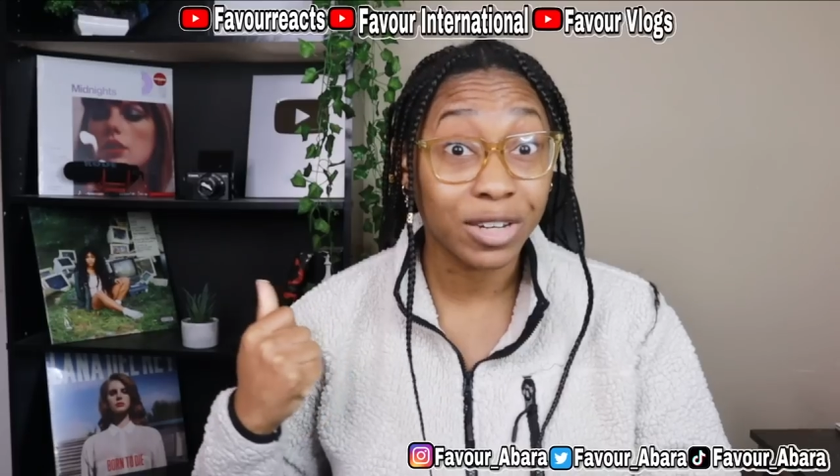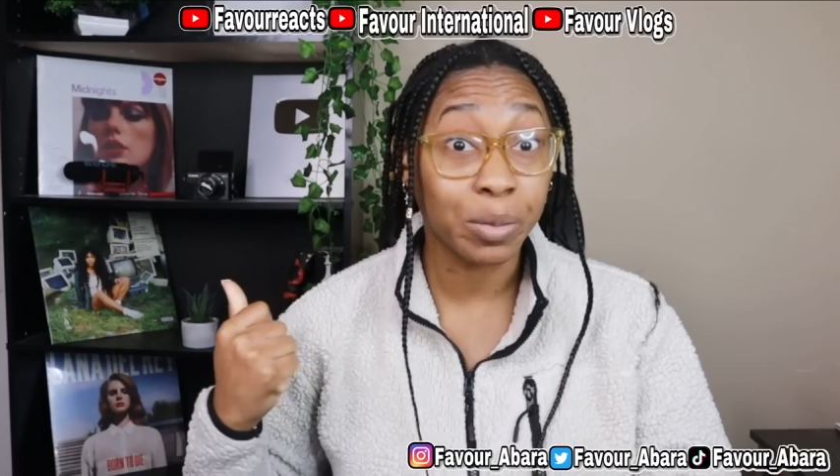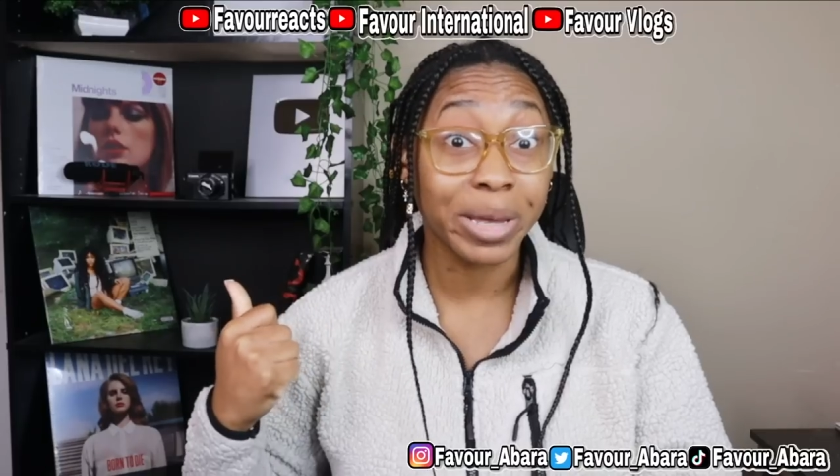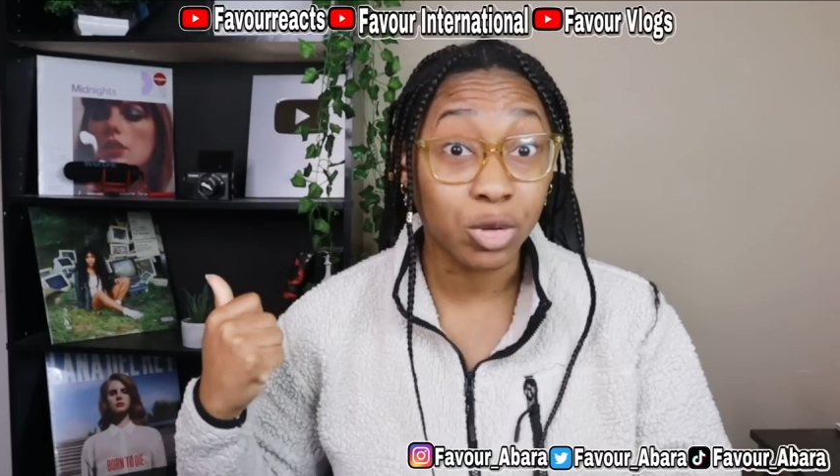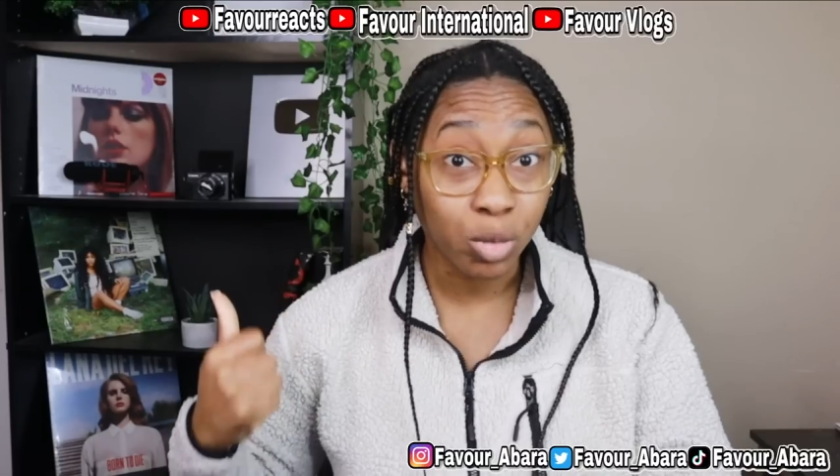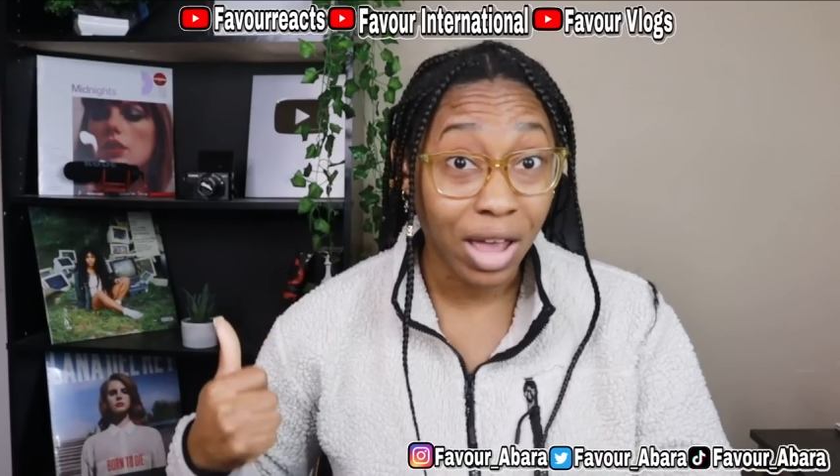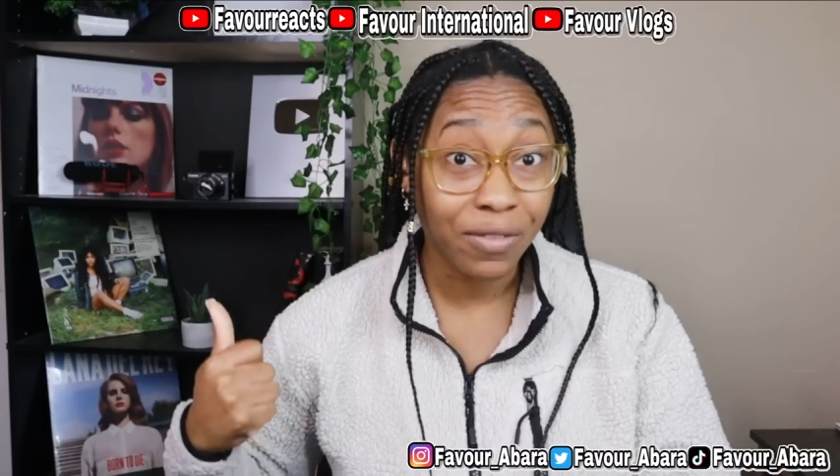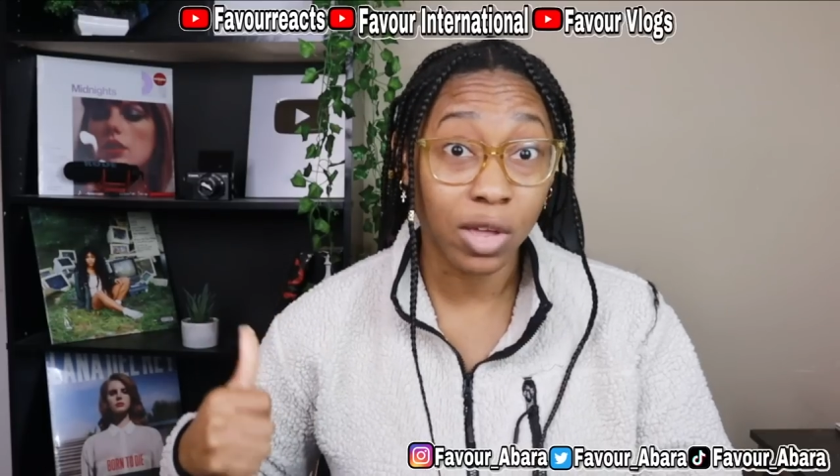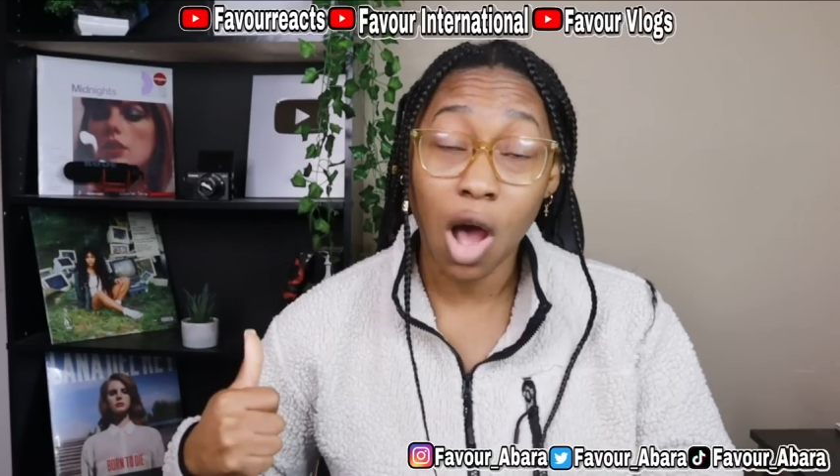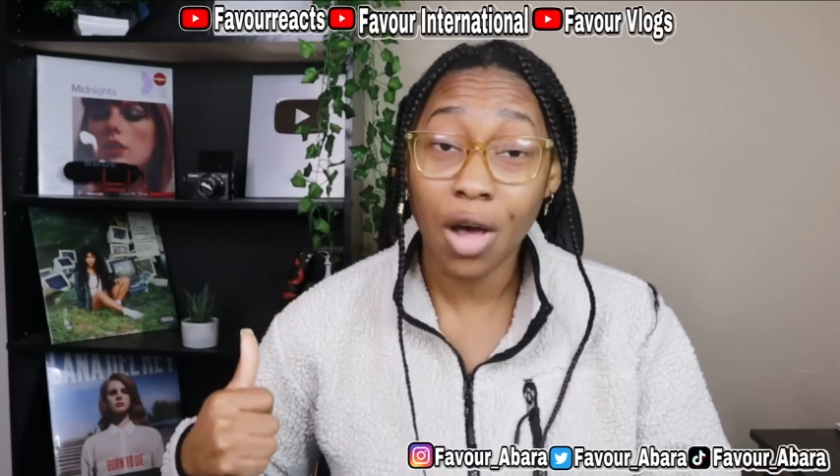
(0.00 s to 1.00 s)
be
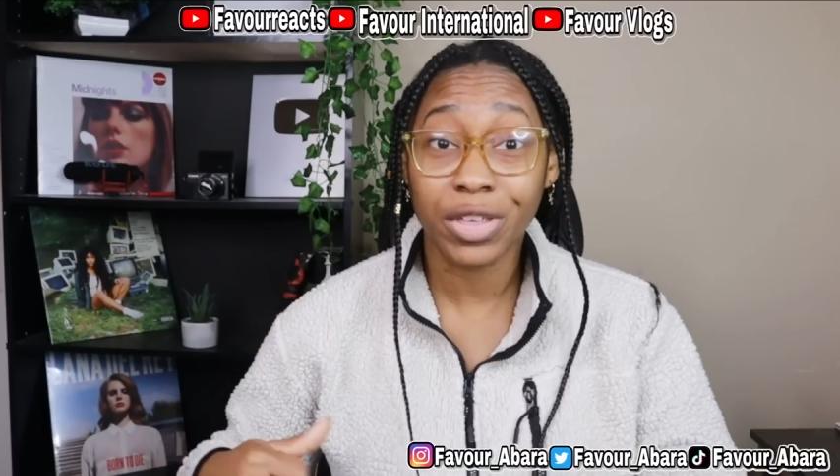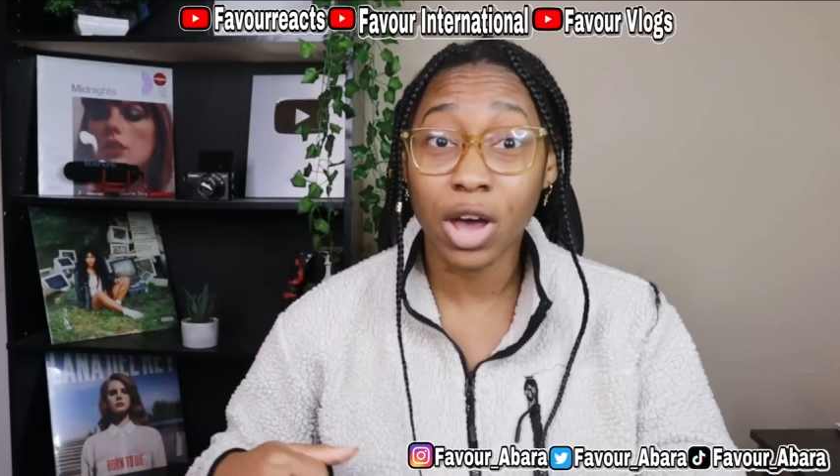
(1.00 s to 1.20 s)
driving on the